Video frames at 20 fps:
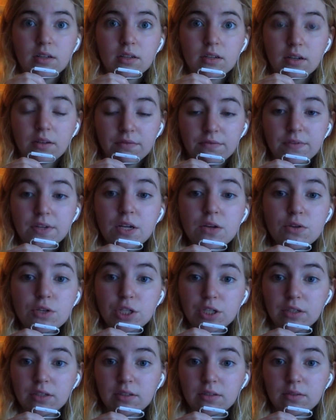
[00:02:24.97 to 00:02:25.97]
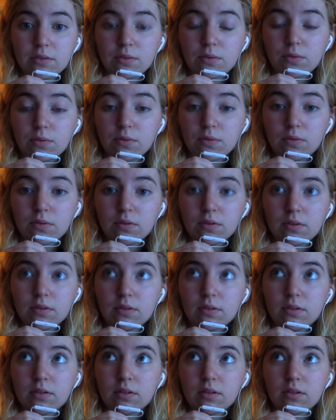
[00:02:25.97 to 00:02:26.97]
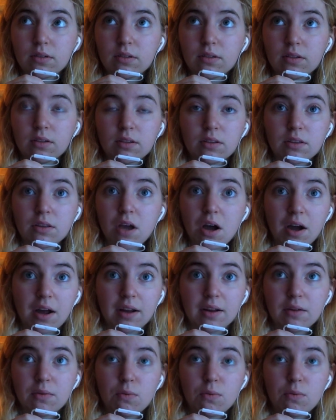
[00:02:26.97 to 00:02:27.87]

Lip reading: confusion, thought,